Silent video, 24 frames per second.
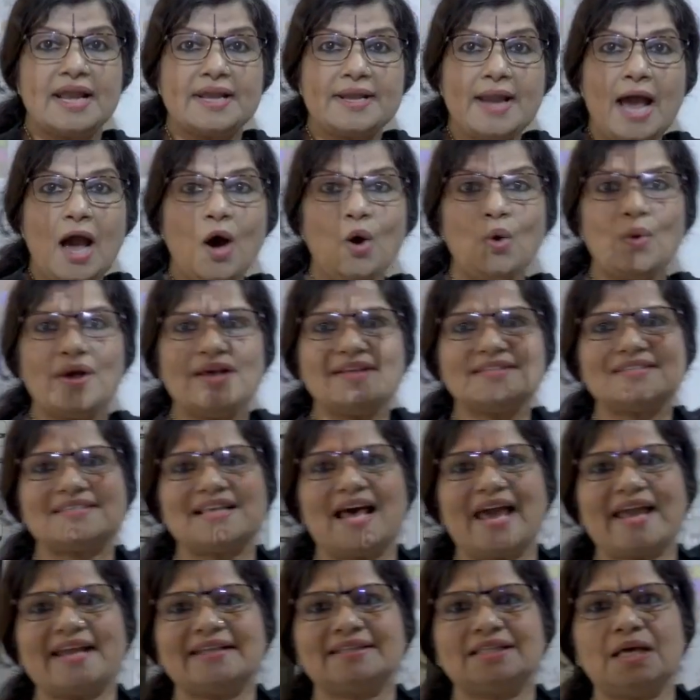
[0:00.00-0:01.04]
Now
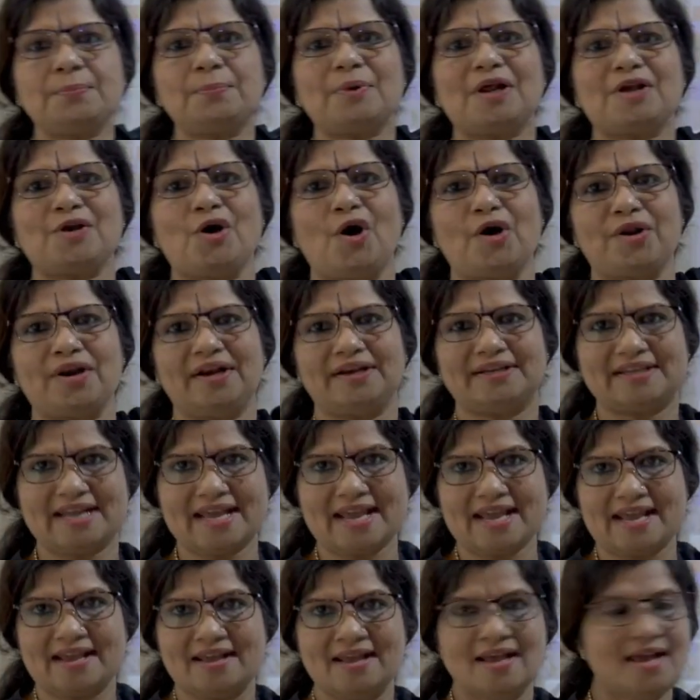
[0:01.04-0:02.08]
assign the
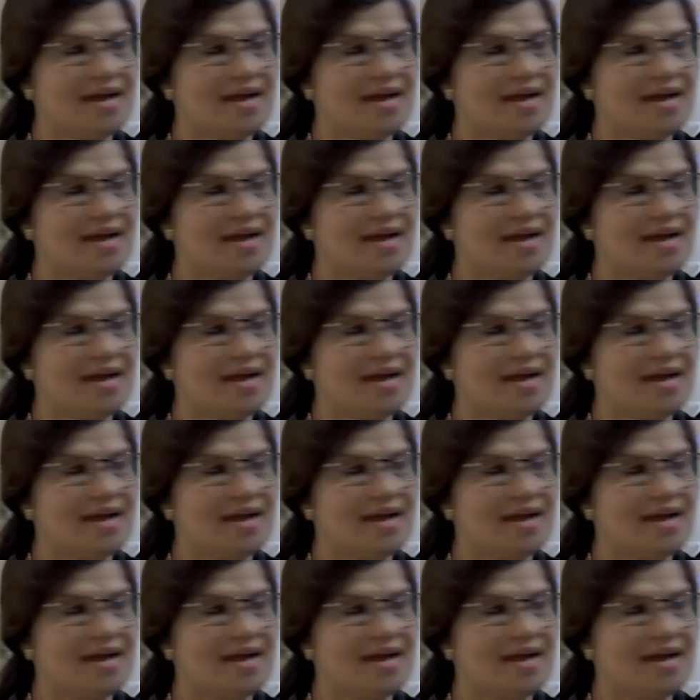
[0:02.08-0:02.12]
priority.